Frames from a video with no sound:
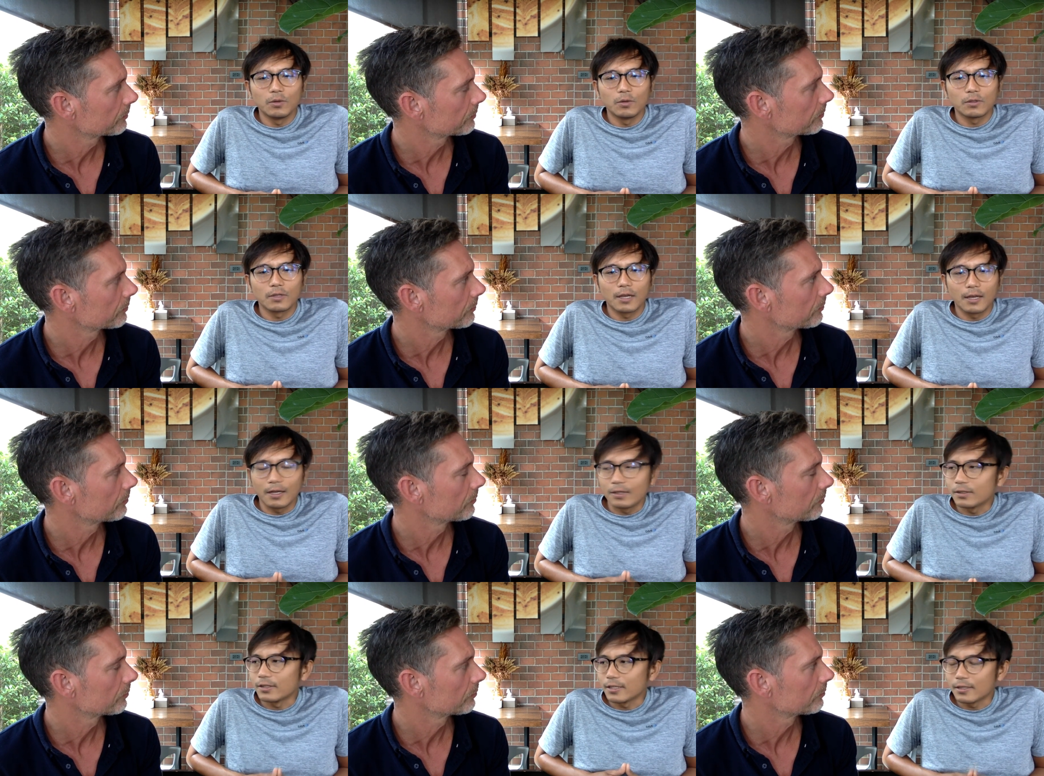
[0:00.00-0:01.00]
Speaker 1: use
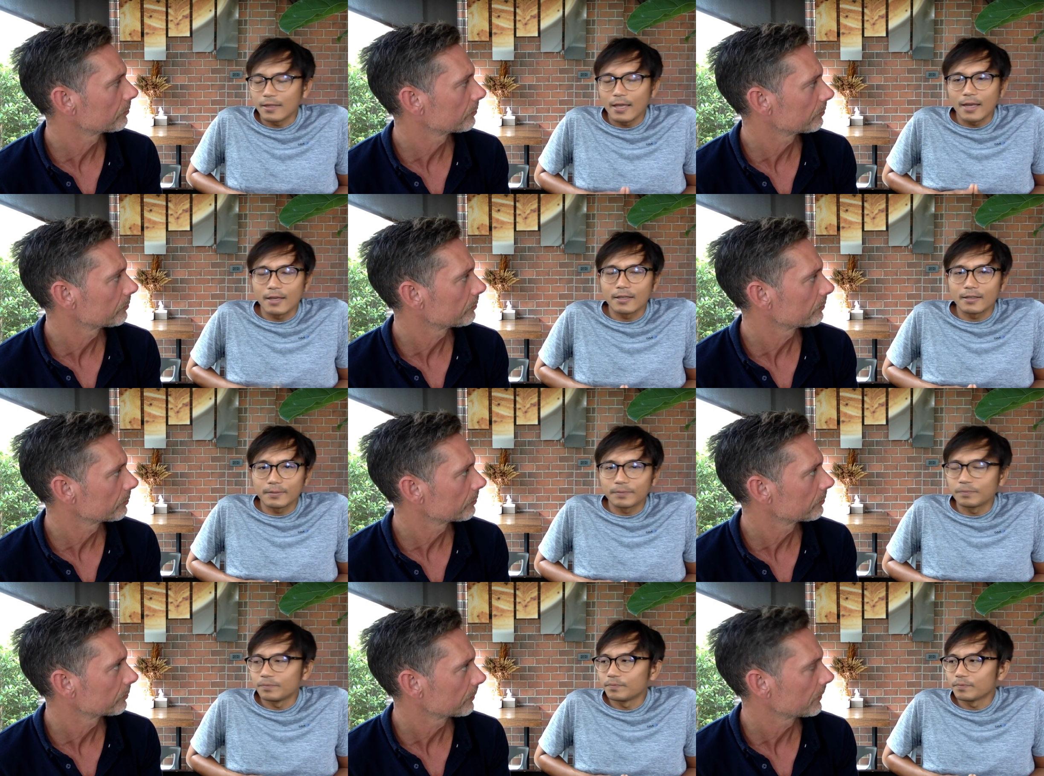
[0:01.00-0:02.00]
just that.
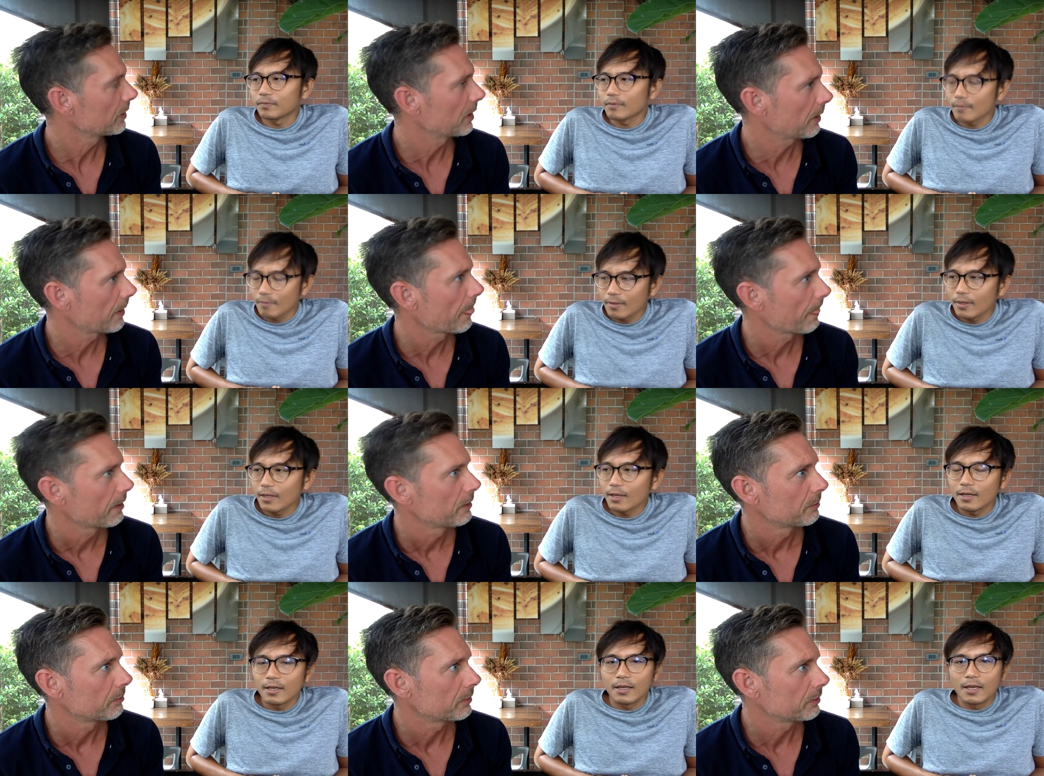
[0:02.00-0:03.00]
Yeah.
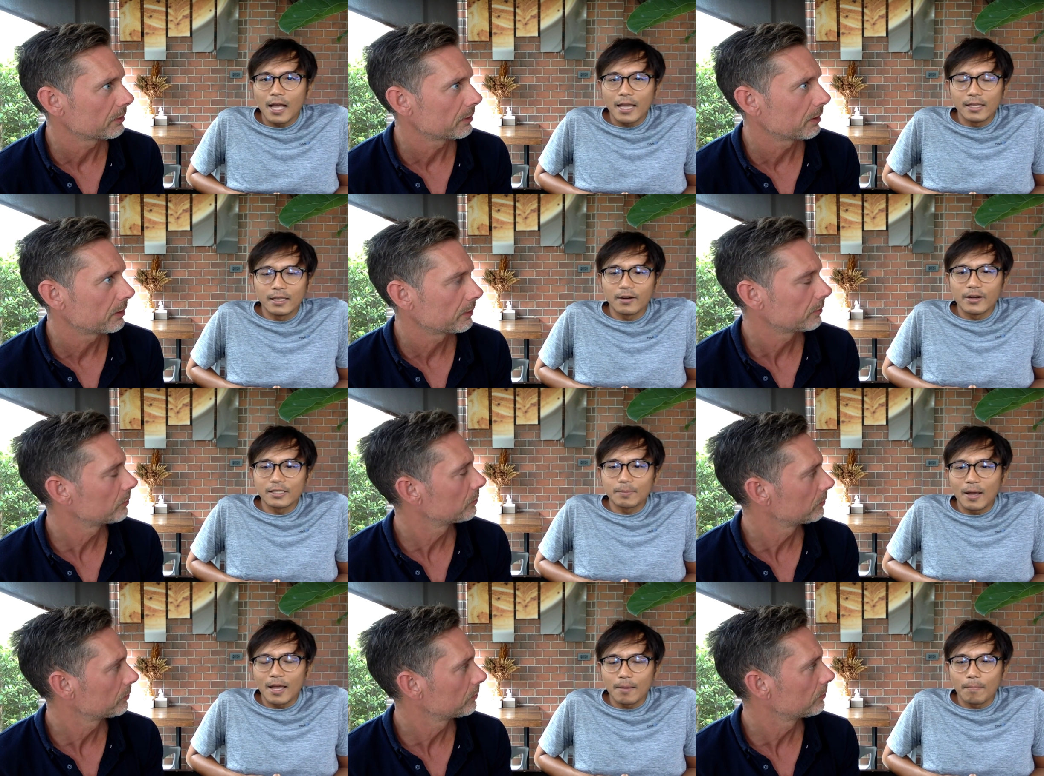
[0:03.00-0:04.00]
I
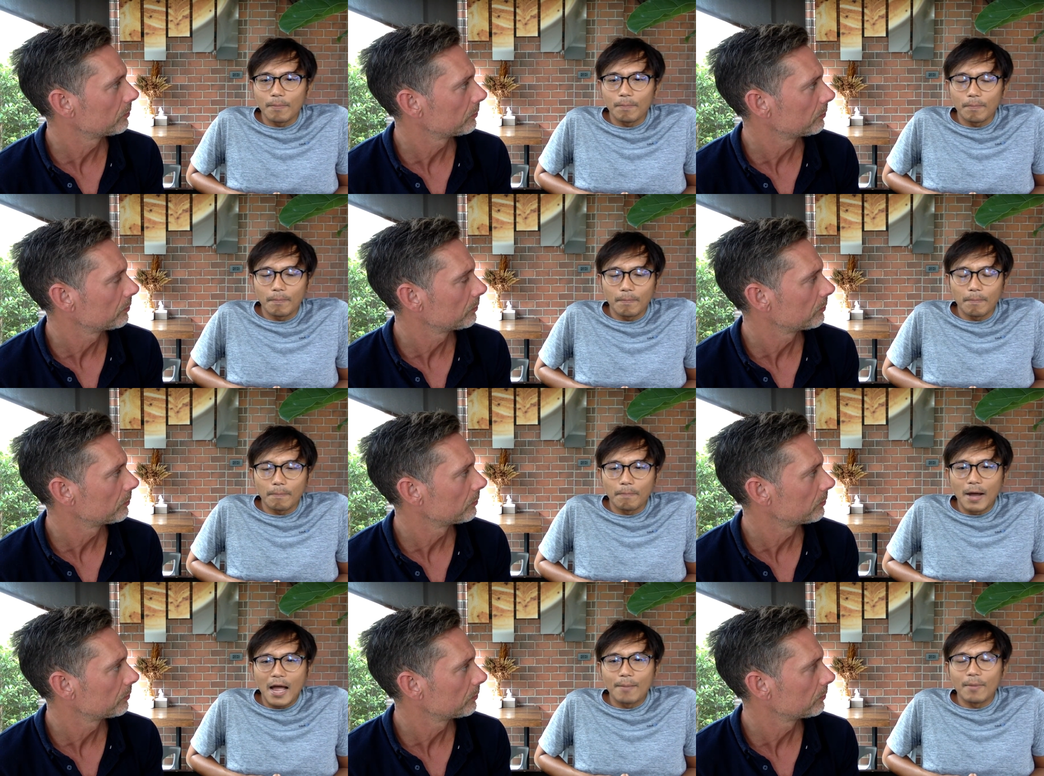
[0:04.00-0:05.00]
increase my
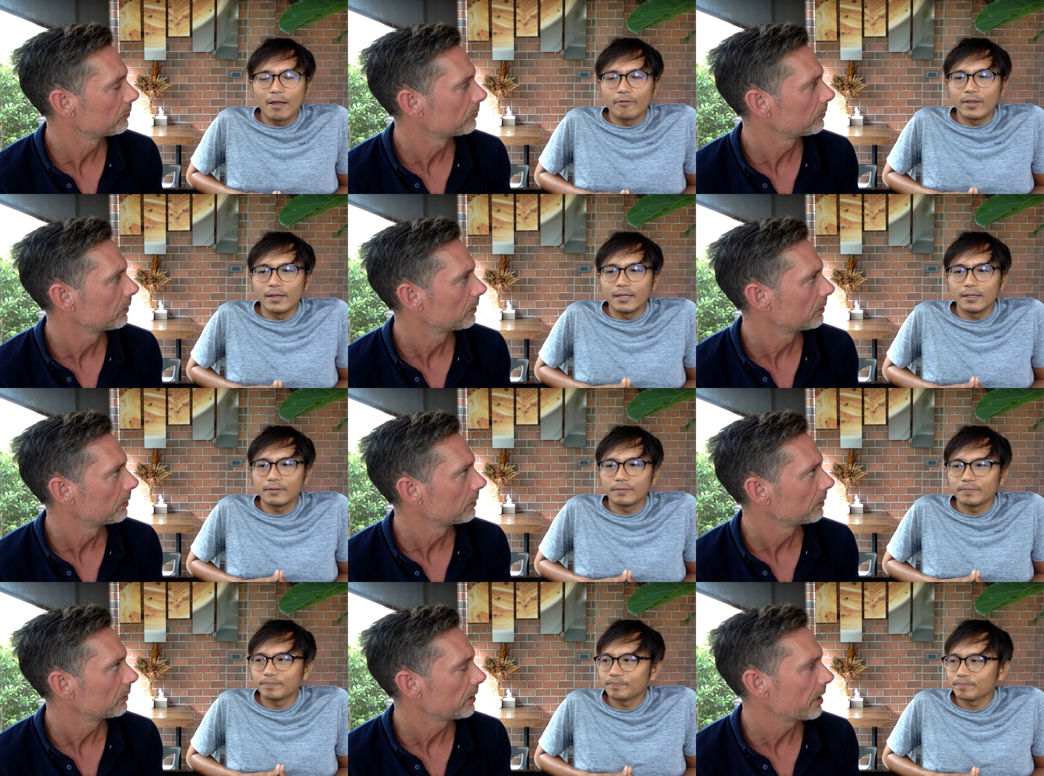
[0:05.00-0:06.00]
feeling.
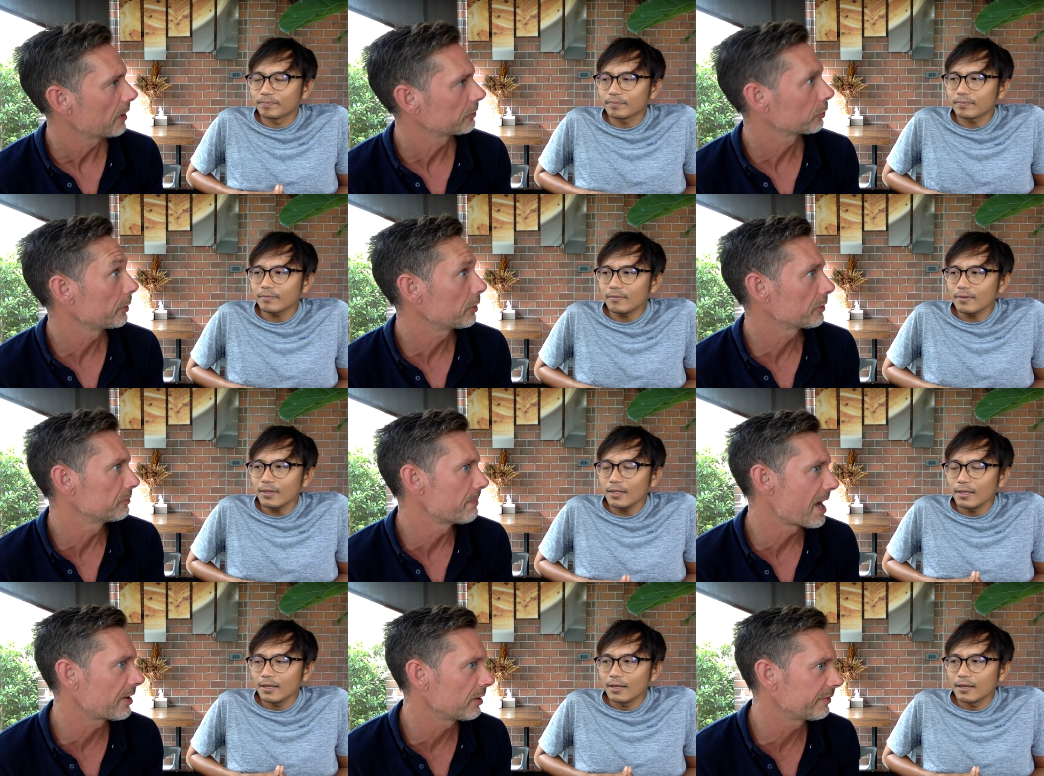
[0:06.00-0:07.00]
Speaker 2: Yeah. So it
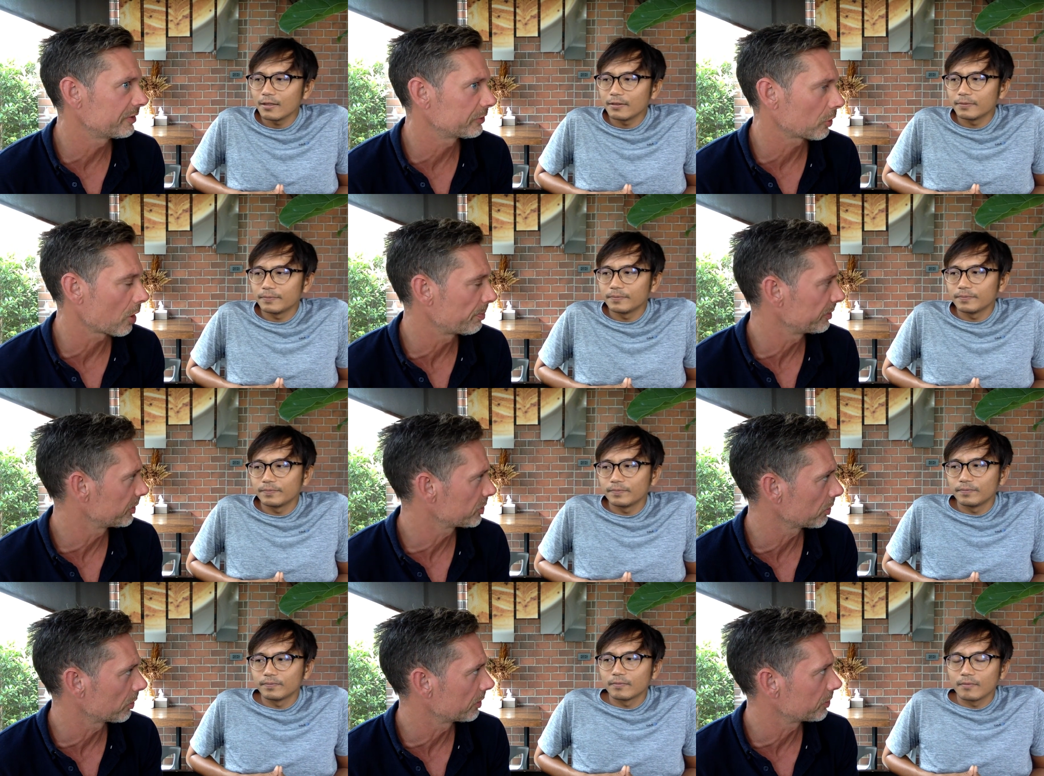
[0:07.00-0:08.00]
doesn't matter if it's
Speaker 1: a
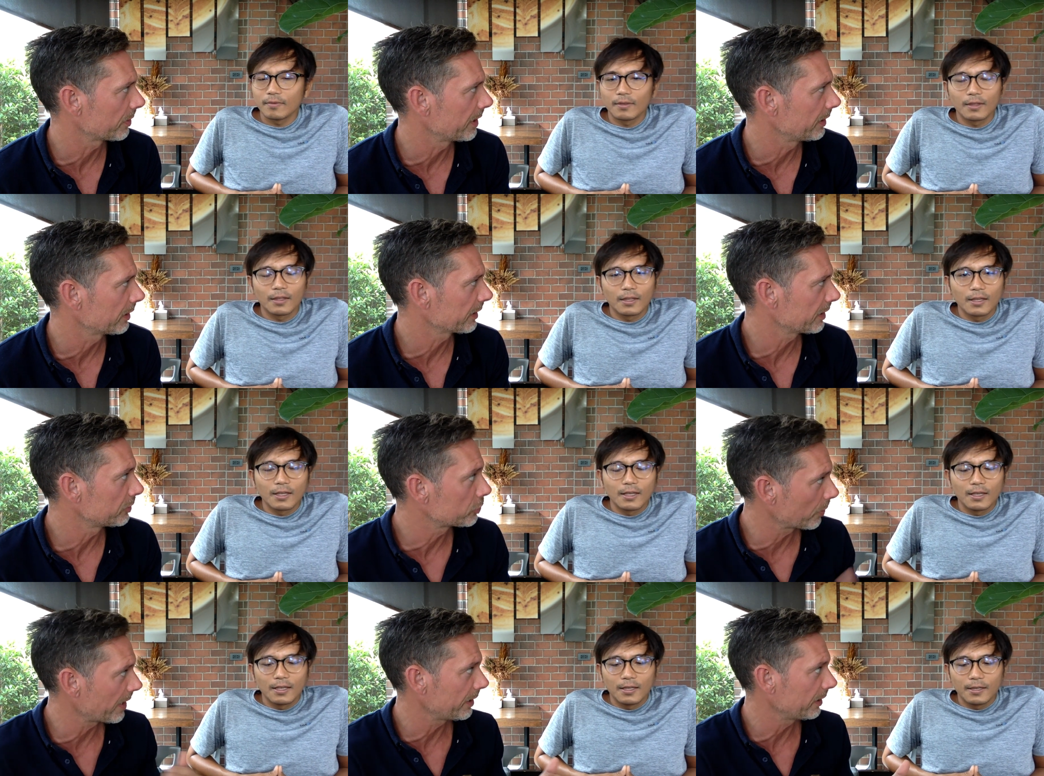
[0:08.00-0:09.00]
Speaker 2: competition or a training. Like in
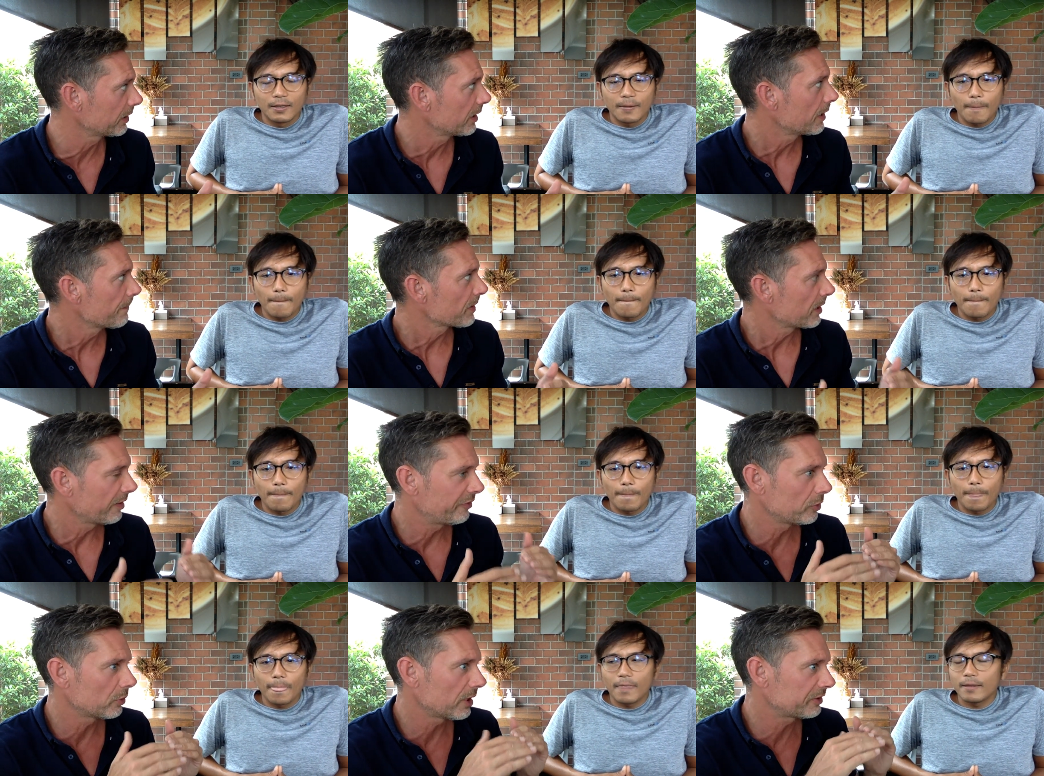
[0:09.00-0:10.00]
training,
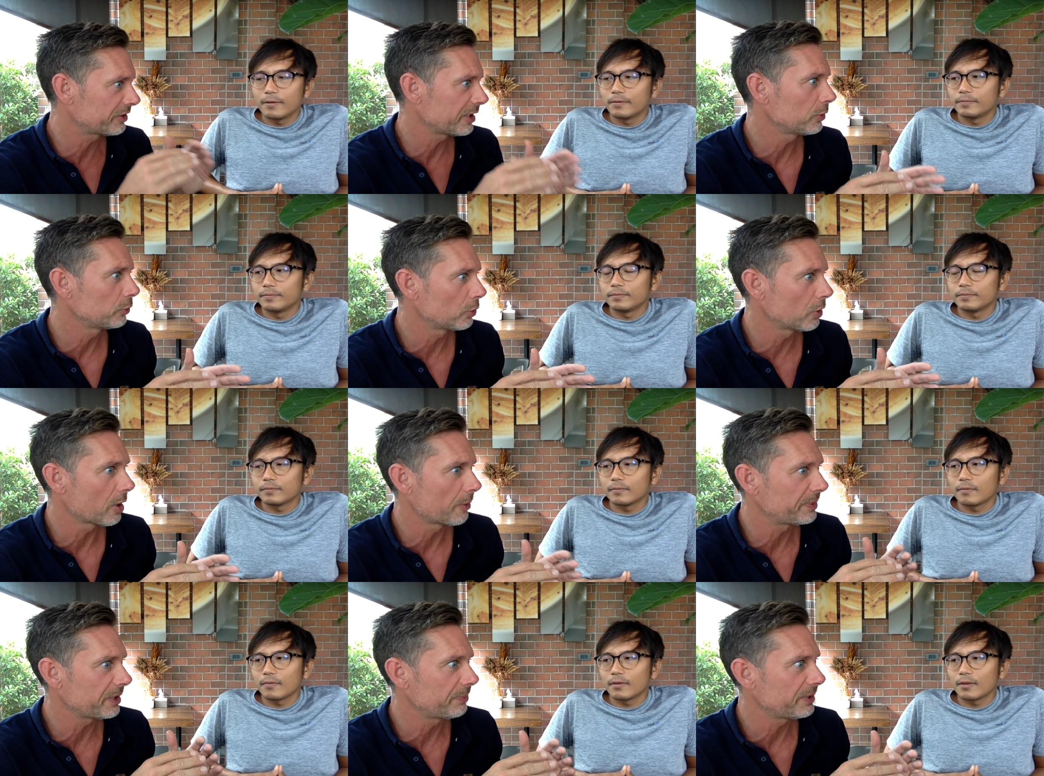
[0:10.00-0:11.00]
if you, let's say you do
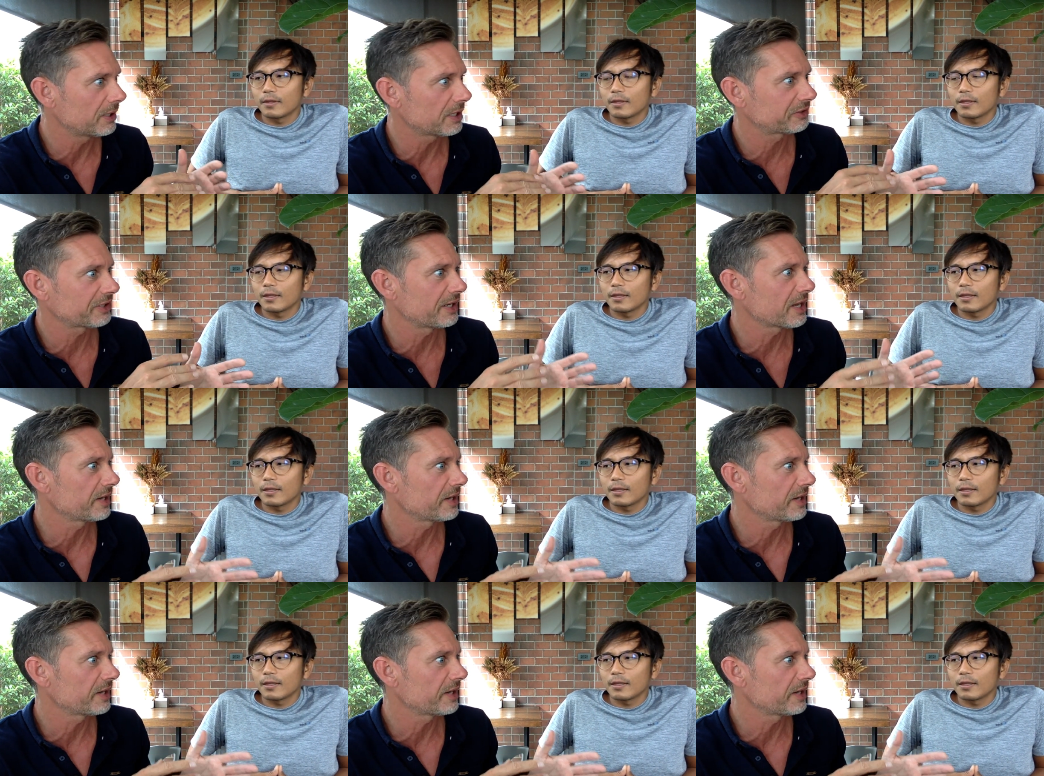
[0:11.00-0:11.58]
a PB, let's say